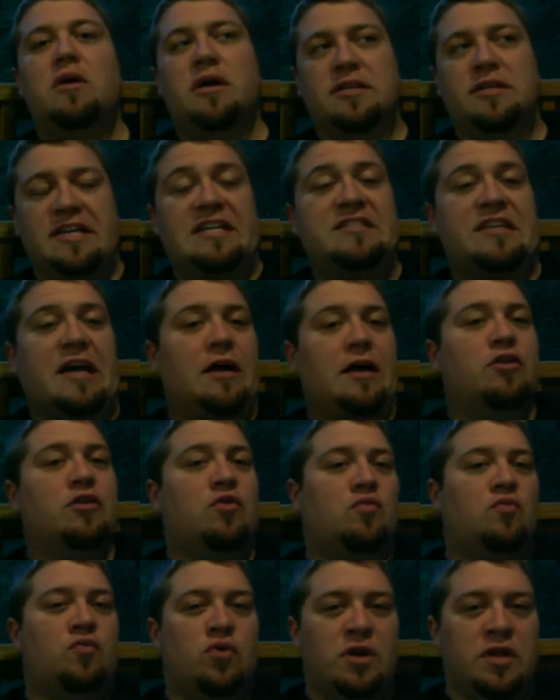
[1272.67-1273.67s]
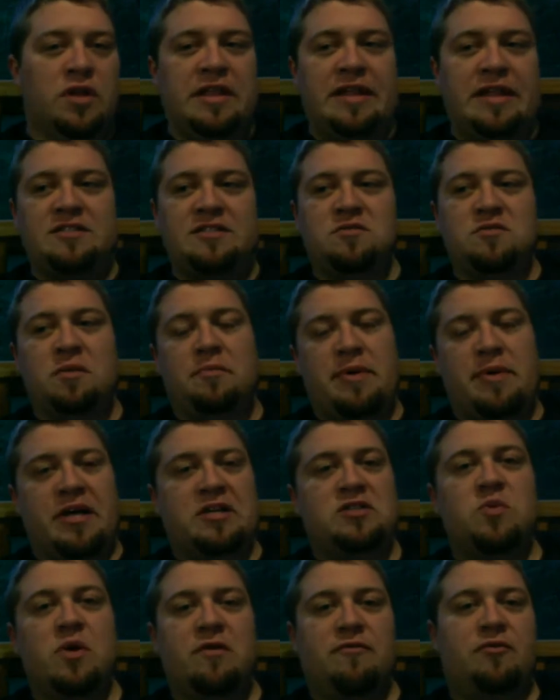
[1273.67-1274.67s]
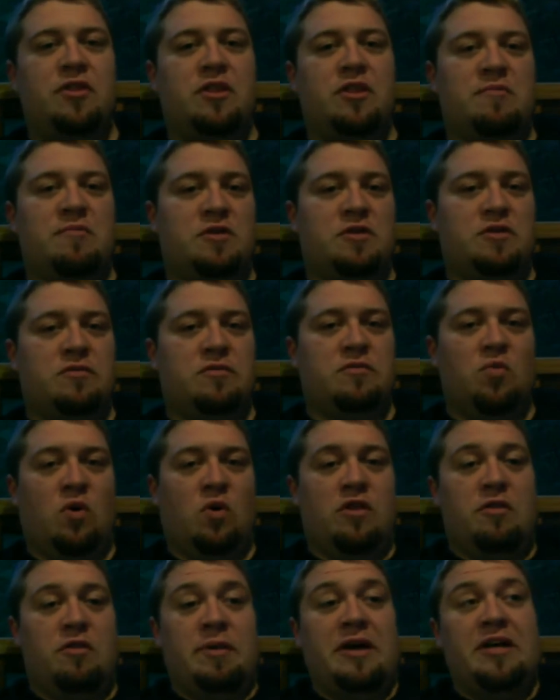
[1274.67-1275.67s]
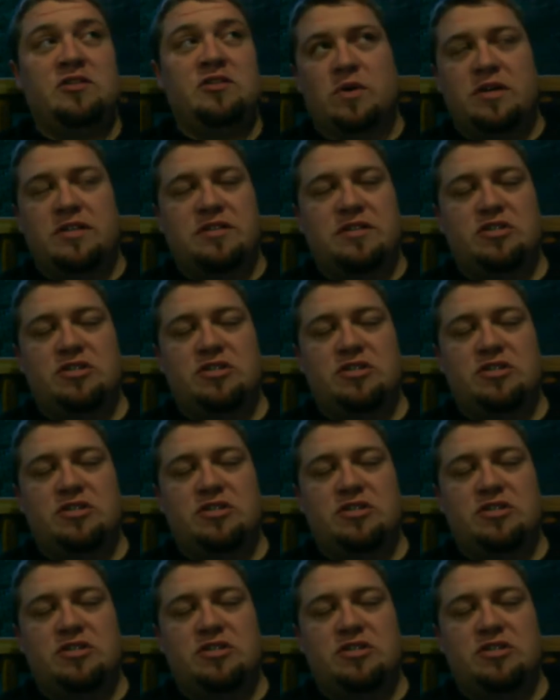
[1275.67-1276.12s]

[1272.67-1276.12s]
Because that's how that's the best way for them one of the best ways,